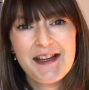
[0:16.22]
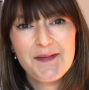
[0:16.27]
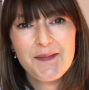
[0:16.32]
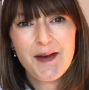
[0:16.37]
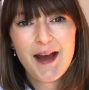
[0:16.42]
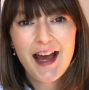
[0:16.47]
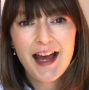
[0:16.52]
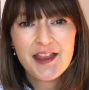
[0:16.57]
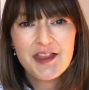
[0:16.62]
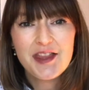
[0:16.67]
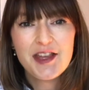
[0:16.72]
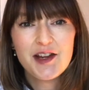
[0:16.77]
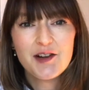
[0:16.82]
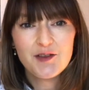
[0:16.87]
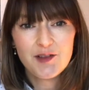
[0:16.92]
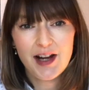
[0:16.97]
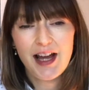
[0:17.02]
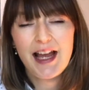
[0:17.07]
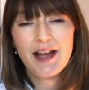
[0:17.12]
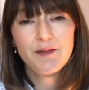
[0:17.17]
at the
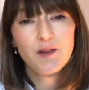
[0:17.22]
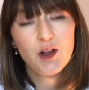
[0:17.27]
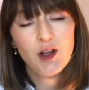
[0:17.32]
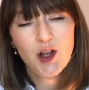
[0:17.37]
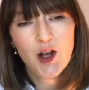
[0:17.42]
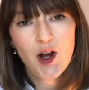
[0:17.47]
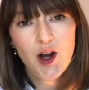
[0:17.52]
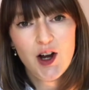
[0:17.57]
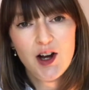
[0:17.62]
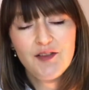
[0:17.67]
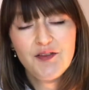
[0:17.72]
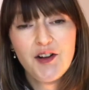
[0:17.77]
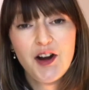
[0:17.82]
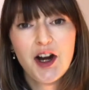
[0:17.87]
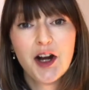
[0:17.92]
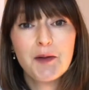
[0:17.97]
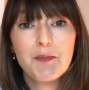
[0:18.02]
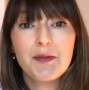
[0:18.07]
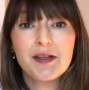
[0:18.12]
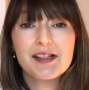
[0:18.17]
arrival of
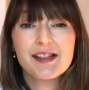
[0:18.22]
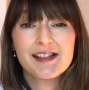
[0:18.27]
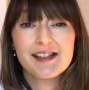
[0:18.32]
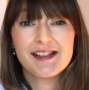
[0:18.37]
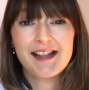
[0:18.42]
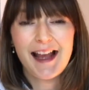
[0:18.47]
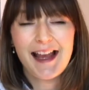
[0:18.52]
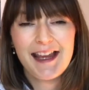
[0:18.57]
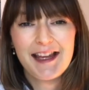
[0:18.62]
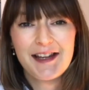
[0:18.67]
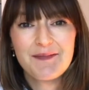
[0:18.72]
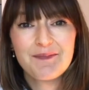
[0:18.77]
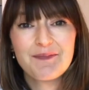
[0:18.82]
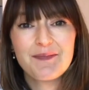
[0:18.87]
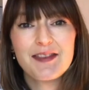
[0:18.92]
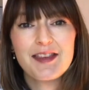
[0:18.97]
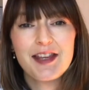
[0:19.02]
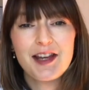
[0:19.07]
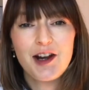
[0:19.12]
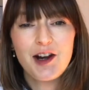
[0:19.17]
our Messiah,
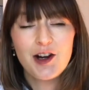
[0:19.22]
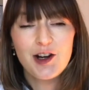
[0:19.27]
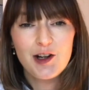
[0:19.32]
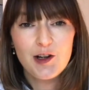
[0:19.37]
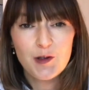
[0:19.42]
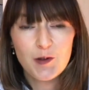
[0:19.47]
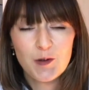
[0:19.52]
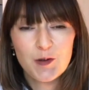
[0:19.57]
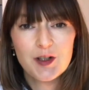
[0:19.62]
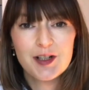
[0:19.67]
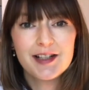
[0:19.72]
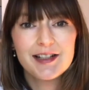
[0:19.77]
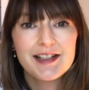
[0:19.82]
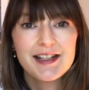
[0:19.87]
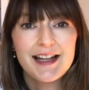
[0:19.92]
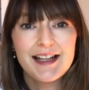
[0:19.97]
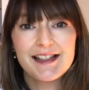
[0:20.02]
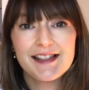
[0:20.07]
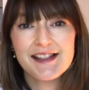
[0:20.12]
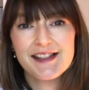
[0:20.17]
our Lord
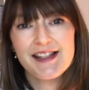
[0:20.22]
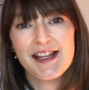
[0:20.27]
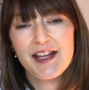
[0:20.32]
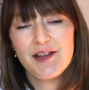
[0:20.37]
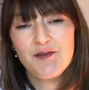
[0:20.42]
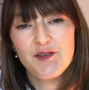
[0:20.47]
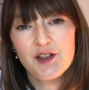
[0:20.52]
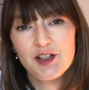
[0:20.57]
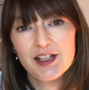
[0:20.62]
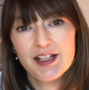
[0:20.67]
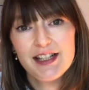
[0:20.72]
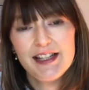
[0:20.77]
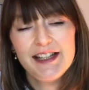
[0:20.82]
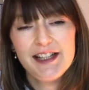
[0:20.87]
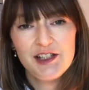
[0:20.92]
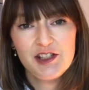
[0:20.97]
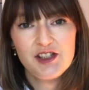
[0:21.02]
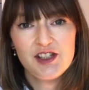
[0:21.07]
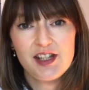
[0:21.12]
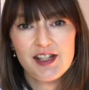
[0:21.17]
and Saviour,
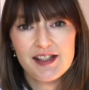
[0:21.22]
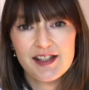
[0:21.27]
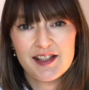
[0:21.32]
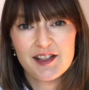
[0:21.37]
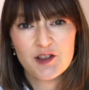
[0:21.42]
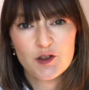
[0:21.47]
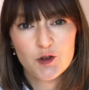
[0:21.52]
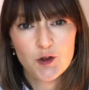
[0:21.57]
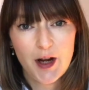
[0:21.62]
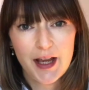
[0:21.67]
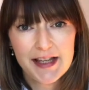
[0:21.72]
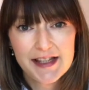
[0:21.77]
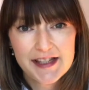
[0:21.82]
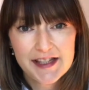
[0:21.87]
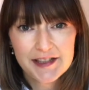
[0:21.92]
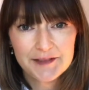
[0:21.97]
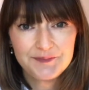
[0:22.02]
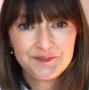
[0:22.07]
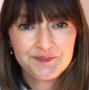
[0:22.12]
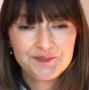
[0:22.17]
Jesus
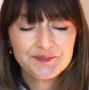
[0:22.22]
Christ.